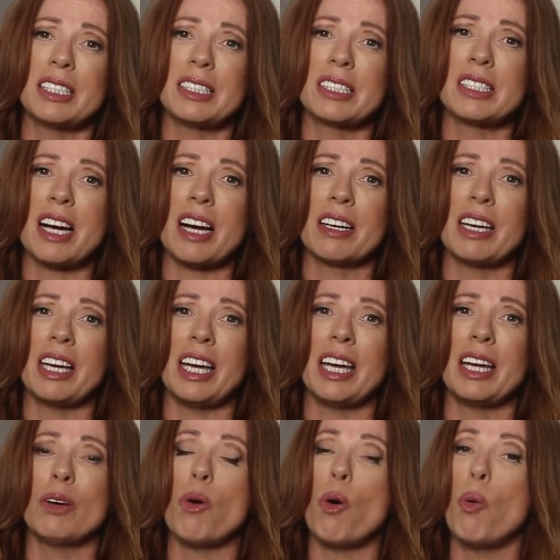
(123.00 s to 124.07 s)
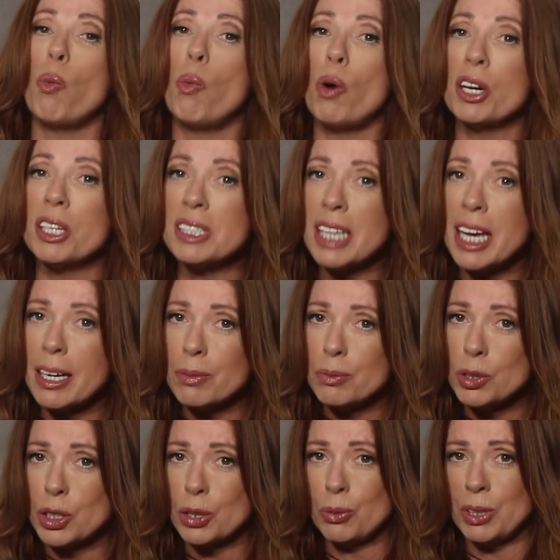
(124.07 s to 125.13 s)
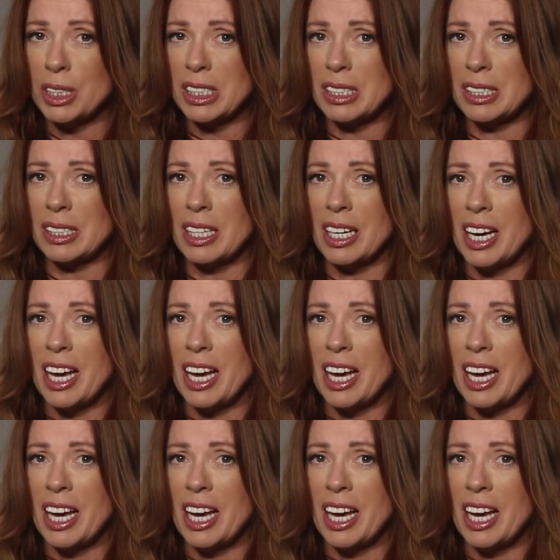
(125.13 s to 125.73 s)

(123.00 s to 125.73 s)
stuck in what has happened to us,